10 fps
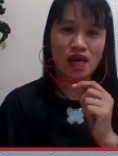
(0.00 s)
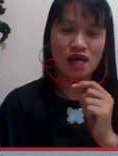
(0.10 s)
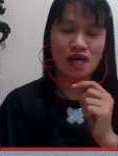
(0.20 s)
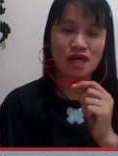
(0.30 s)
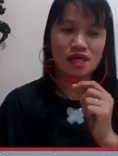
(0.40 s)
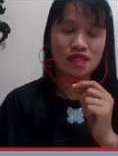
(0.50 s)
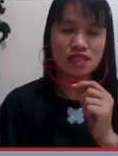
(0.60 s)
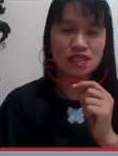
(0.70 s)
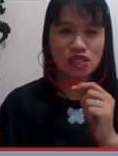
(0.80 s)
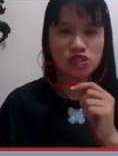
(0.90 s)
uh,
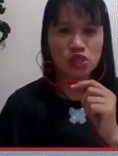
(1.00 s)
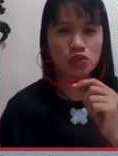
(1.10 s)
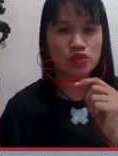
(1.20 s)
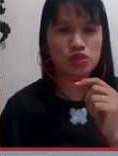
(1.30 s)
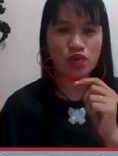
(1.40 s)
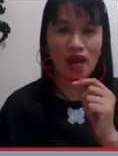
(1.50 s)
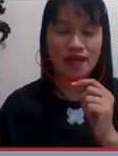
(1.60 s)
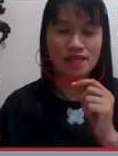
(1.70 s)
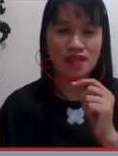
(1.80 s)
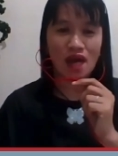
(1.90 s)
indigenous or
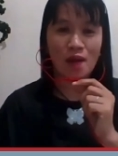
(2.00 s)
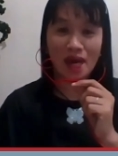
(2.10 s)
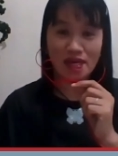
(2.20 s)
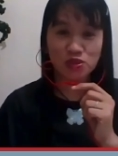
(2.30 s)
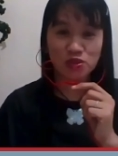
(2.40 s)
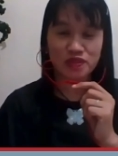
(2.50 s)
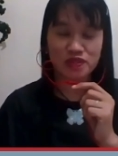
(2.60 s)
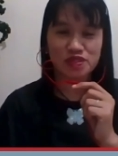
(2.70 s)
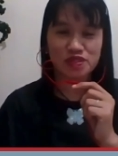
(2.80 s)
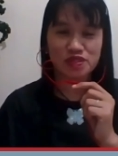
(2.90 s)
Aita
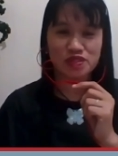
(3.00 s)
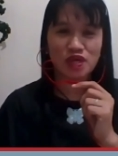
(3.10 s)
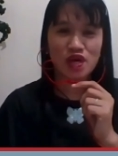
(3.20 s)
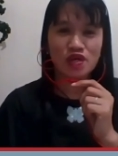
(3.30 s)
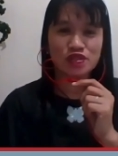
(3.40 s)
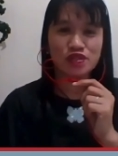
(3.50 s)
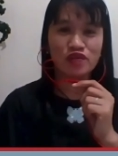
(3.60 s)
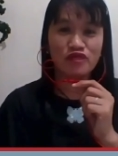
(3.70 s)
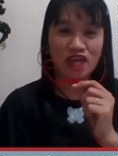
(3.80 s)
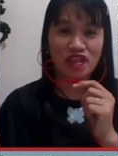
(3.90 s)
pastors pastors
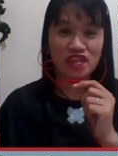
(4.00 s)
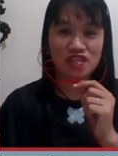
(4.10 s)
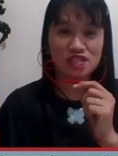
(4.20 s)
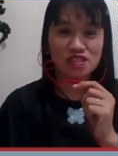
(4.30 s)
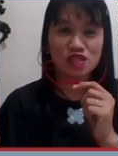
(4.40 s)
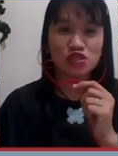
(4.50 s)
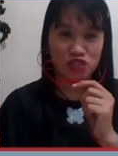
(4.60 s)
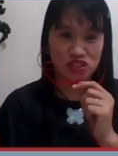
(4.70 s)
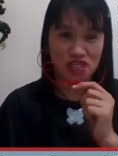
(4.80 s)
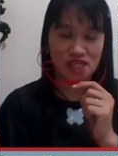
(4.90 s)
serving these
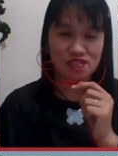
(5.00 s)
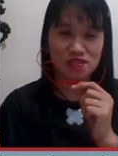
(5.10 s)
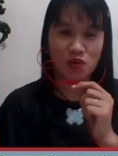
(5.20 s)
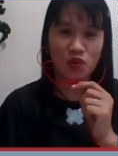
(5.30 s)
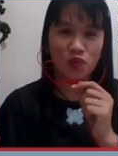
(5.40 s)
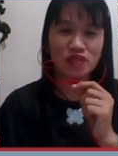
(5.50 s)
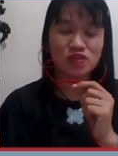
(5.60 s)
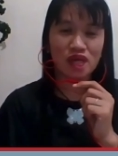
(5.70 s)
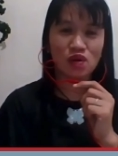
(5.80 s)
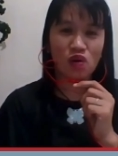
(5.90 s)
churches. So we
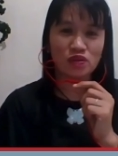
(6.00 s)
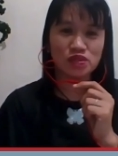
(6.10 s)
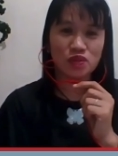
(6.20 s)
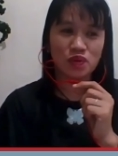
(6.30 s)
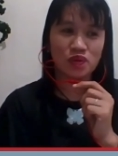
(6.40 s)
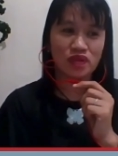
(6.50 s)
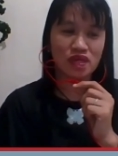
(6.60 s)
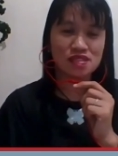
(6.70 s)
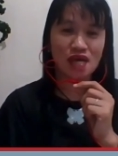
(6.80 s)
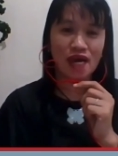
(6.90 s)
train also
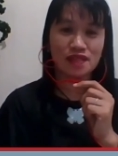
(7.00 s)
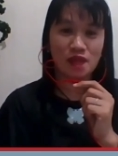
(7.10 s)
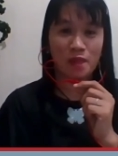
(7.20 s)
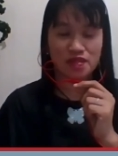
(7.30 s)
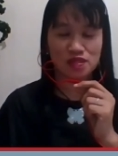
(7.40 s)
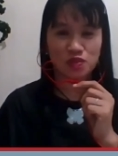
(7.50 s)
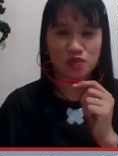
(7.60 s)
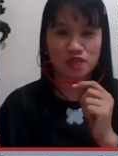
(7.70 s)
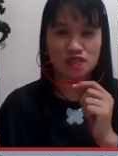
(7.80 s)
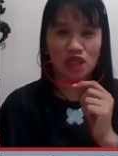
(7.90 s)
these Aita
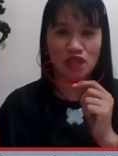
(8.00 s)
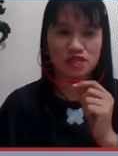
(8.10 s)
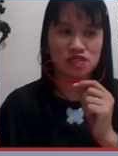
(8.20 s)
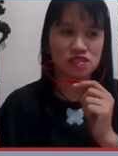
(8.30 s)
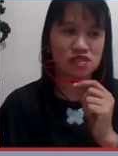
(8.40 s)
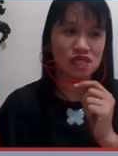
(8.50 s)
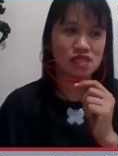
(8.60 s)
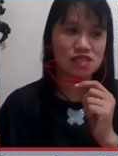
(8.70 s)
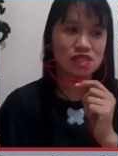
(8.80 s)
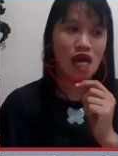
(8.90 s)
pastors in their
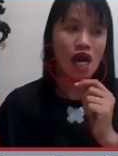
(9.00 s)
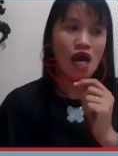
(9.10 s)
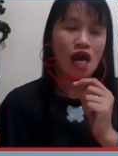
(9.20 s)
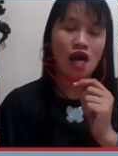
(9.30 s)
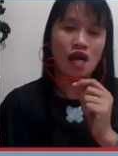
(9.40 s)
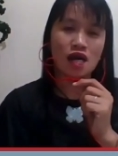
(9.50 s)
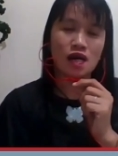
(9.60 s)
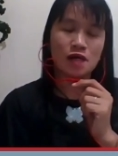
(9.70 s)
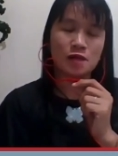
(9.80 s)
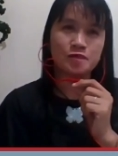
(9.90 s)
churches.
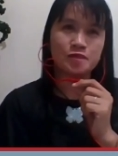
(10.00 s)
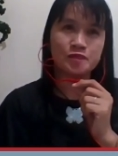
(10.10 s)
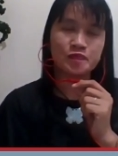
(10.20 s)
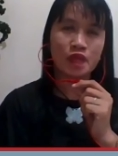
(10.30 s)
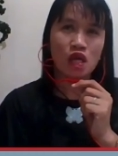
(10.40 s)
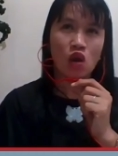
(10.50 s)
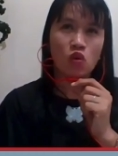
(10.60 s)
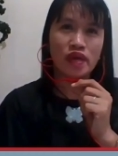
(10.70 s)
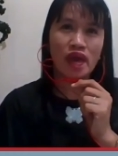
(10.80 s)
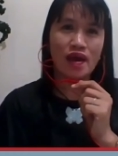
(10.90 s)
Um,
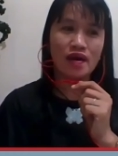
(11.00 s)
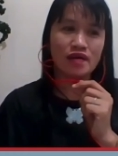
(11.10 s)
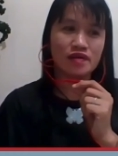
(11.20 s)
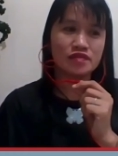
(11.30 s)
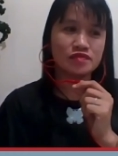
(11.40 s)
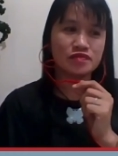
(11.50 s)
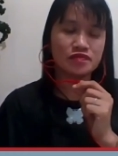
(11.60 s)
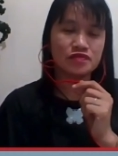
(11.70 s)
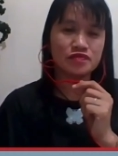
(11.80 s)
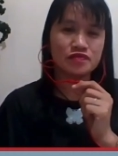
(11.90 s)
we have
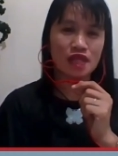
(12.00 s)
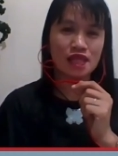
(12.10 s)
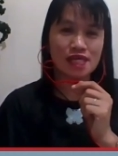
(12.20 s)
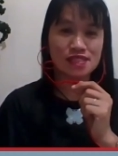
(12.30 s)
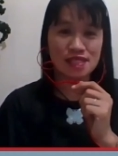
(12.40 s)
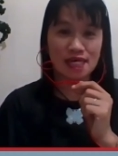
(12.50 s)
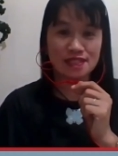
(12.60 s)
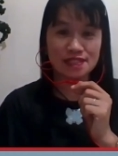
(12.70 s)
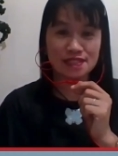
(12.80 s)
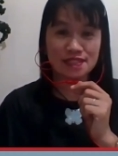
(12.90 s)
less than